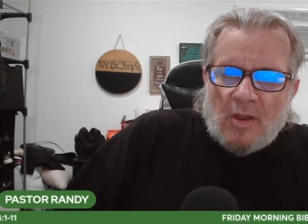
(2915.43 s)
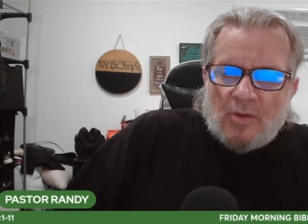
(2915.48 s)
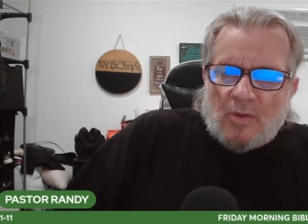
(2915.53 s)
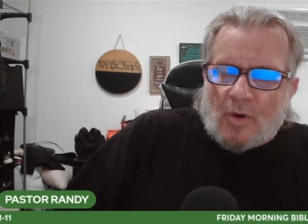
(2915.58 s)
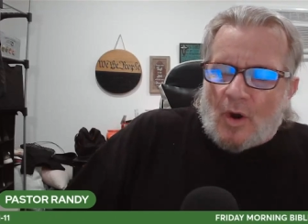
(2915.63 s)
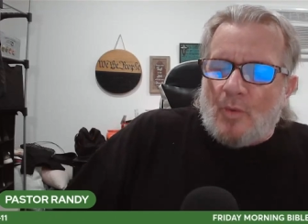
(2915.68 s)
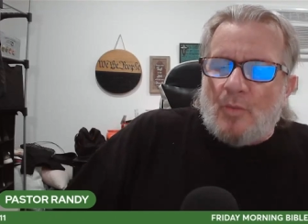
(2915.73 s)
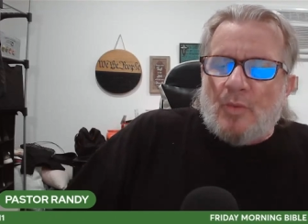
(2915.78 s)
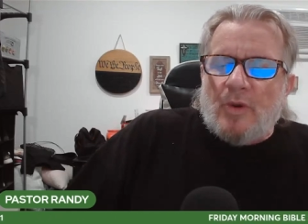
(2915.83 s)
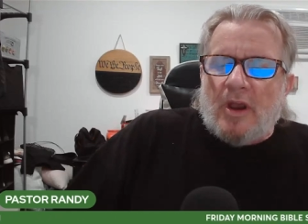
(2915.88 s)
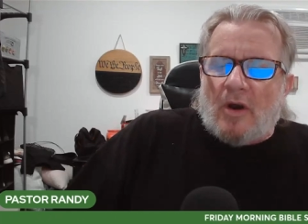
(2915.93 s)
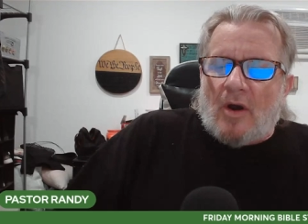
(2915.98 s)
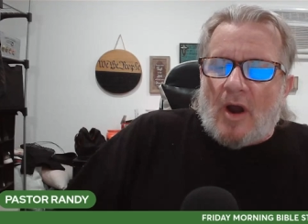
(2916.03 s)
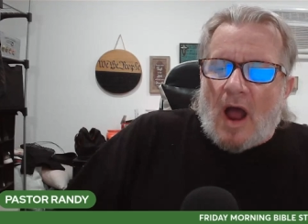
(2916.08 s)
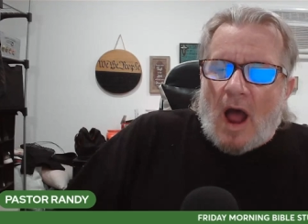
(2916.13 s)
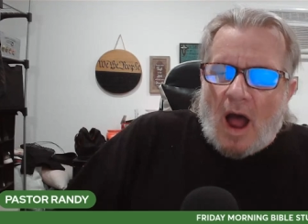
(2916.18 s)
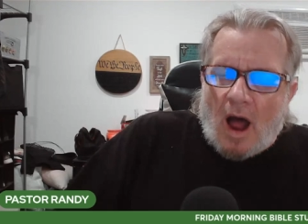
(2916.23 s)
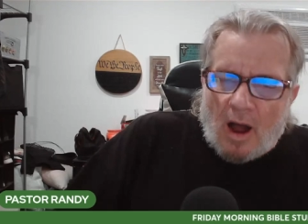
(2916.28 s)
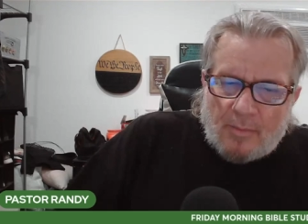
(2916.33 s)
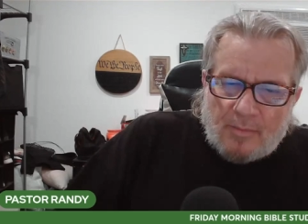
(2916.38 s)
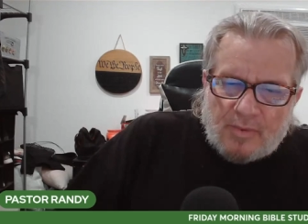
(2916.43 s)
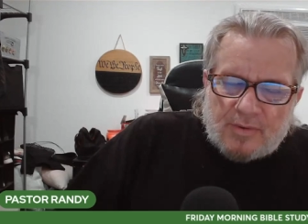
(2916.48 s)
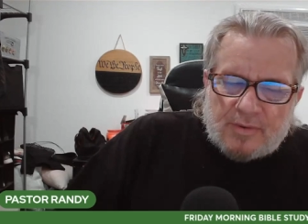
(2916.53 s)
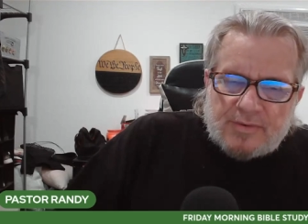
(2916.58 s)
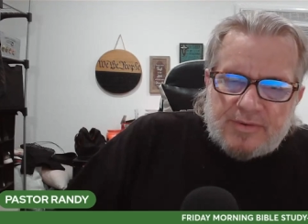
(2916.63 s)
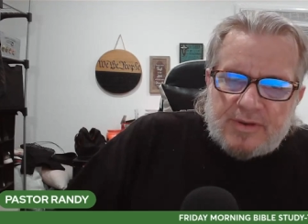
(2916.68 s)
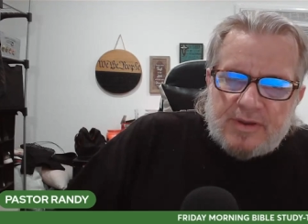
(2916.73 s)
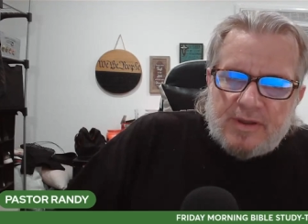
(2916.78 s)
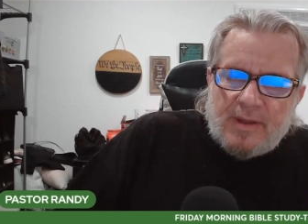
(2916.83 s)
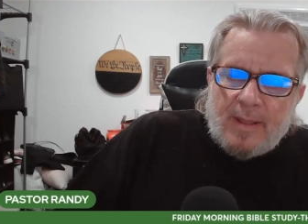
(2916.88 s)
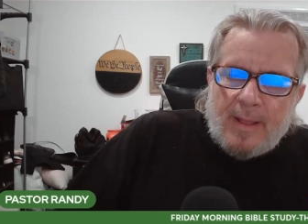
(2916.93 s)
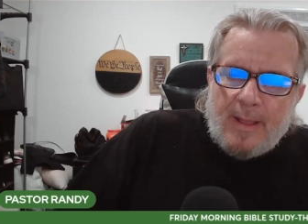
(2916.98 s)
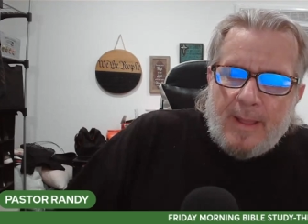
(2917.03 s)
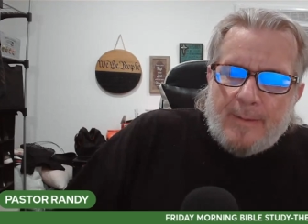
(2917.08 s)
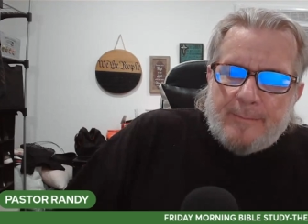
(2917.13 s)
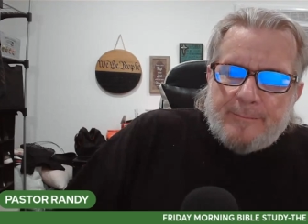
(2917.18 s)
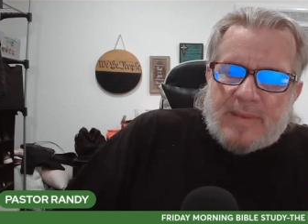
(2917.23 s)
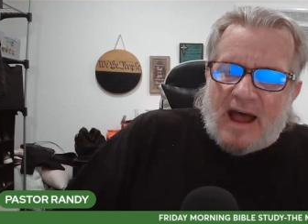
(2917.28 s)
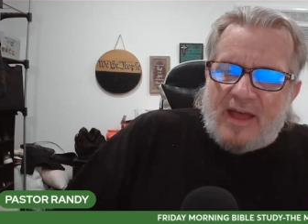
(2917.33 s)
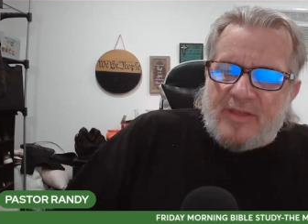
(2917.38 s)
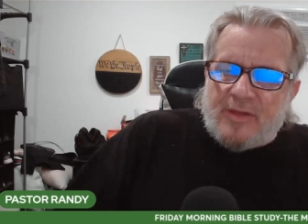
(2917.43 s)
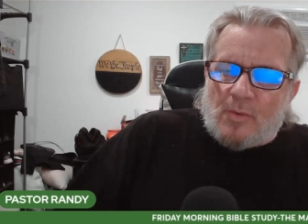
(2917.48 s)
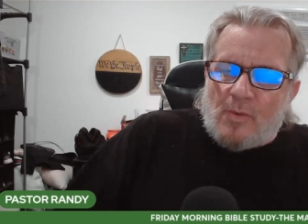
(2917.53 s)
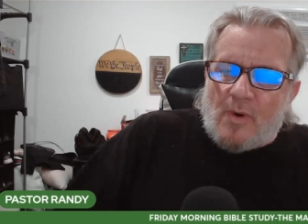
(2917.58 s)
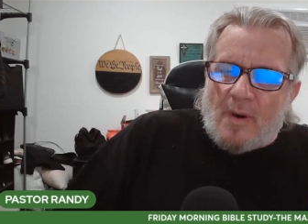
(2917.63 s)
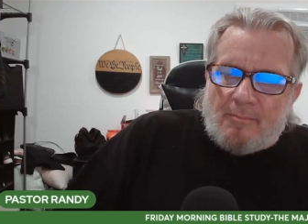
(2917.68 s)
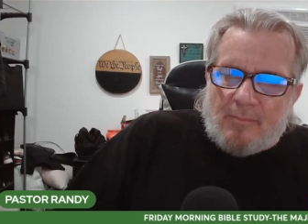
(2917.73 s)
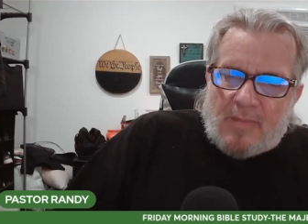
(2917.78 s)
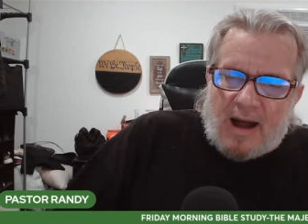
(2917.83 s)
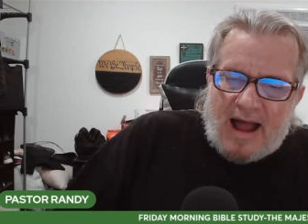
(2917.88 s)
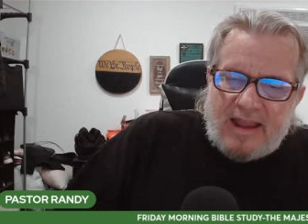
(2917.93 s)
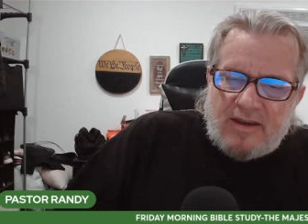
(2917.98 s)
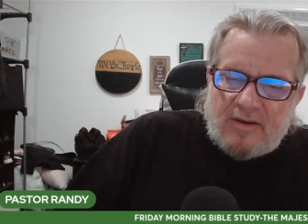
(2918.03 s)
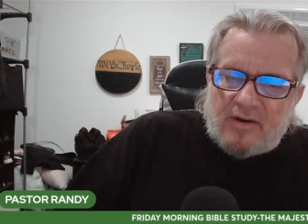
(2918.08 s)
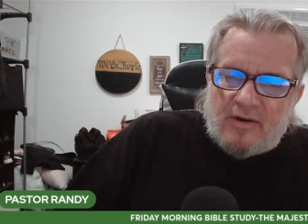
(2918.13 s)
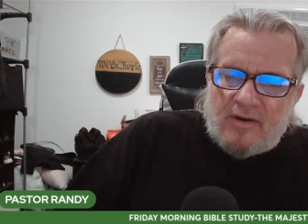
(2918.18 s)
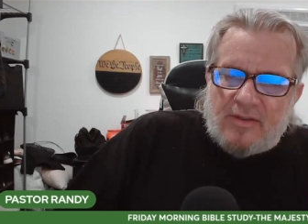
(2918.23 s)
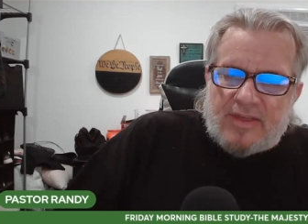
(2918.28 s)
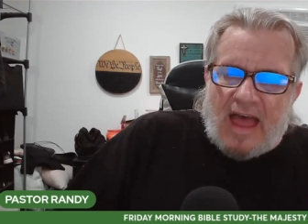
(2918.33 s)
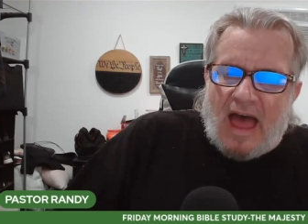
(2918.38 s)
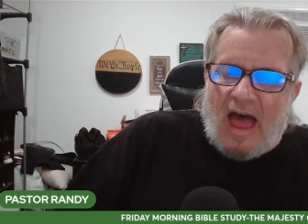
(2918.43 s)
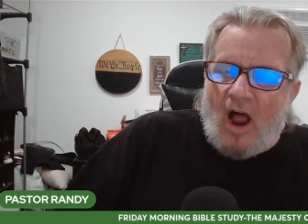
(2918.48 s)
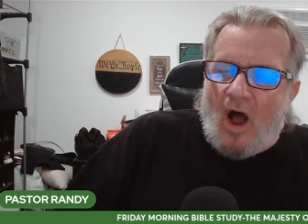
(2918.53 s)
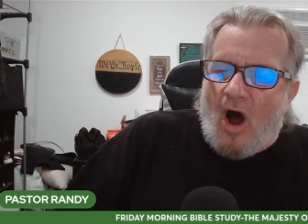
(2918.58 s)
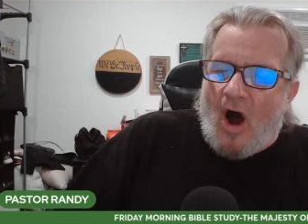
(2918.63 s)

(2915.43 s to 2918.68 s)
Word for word: Lord, we are humbled by the reminder that